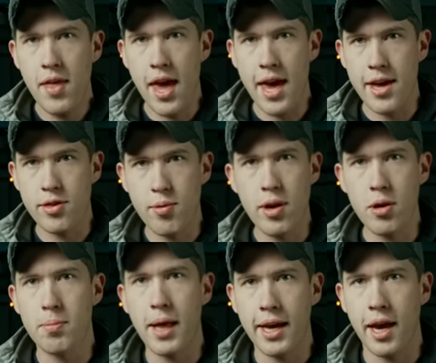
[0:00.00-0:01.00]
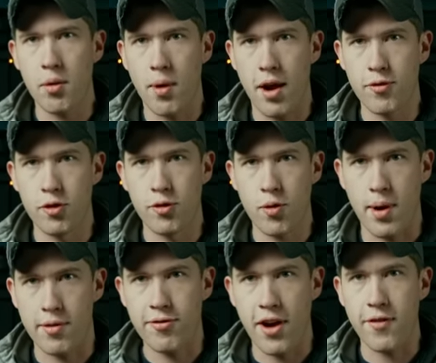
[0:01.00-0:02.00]
a 300 blackout rifle for
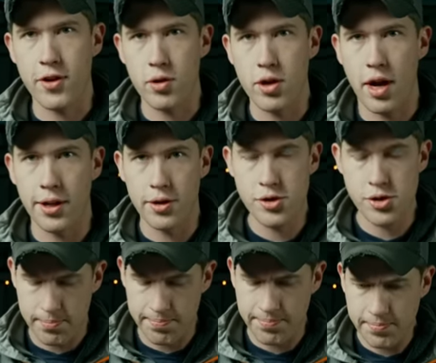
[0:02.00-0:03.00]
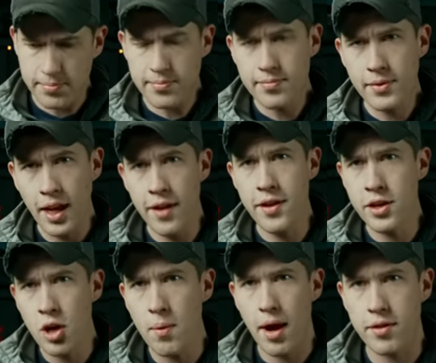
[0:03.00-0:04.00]
around $500 and then
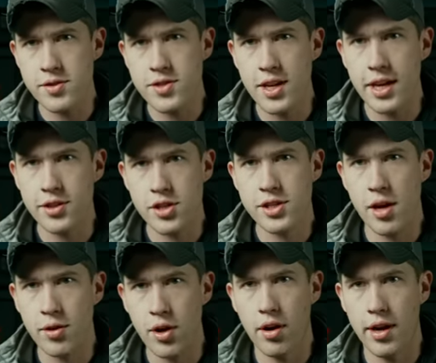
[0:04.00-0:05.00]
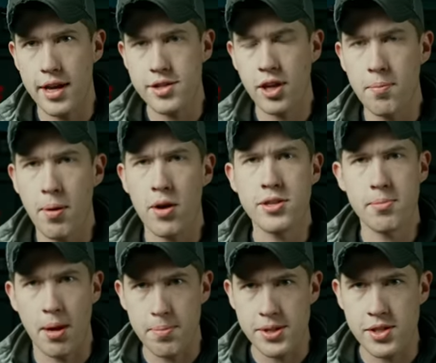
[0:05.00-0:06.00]
go out and see just how good it is compared to
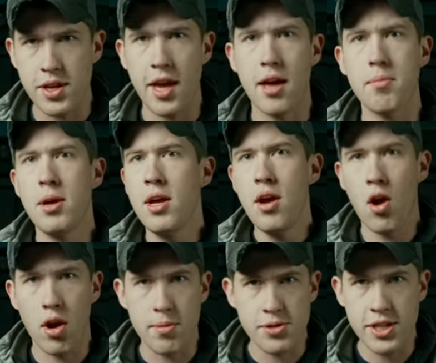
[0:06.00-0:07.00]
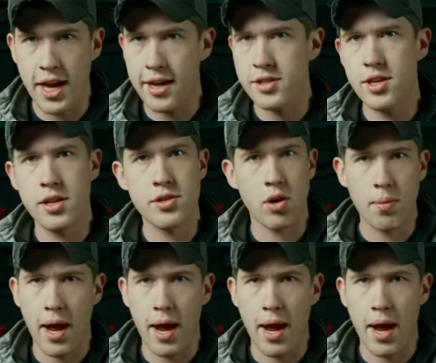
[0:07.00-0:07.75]
my BCM, our MCXs, our